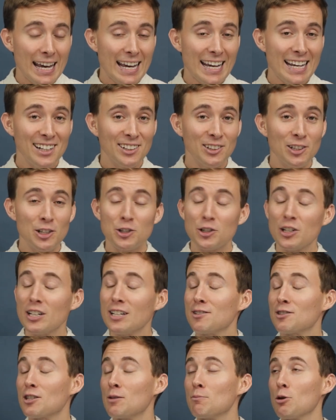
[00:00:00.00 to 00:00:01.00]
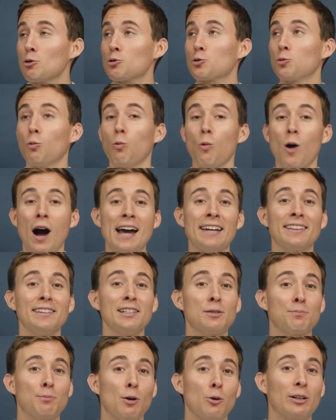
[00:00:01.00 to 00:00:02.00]
English is the most
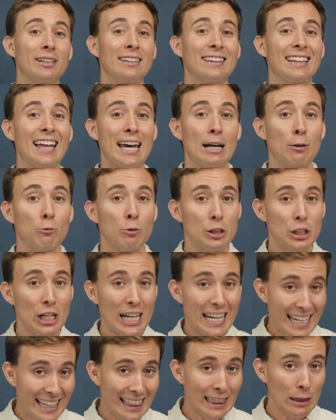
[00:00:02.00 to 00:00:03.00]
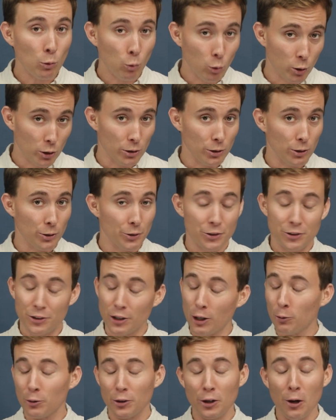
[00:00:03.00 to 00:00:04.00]
widely spoken language in the world,
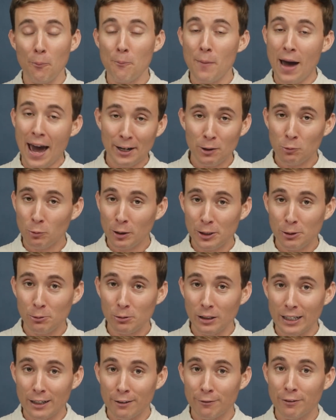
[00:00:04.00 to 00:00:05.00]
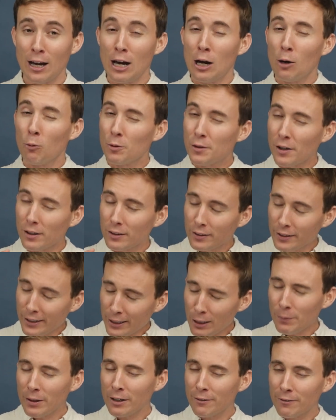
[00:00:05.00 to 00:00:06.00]
so no matter where you live, with a
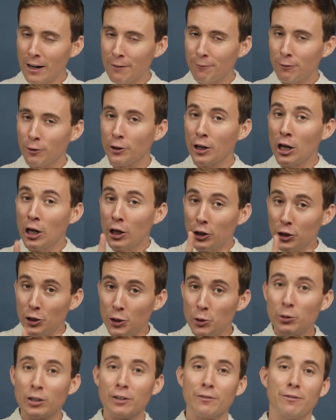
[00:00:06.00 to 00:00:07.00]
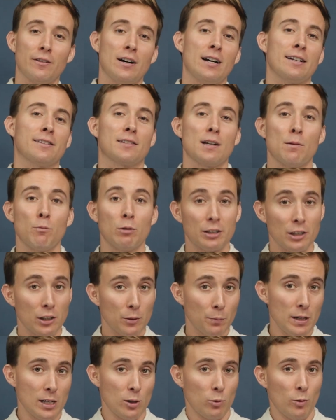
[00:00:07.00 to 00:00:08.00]
little bit of effort, you can find someone to
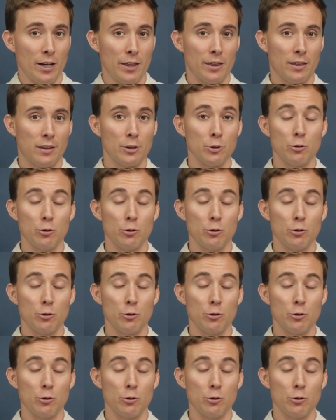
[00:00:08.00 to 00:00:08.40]
speak with.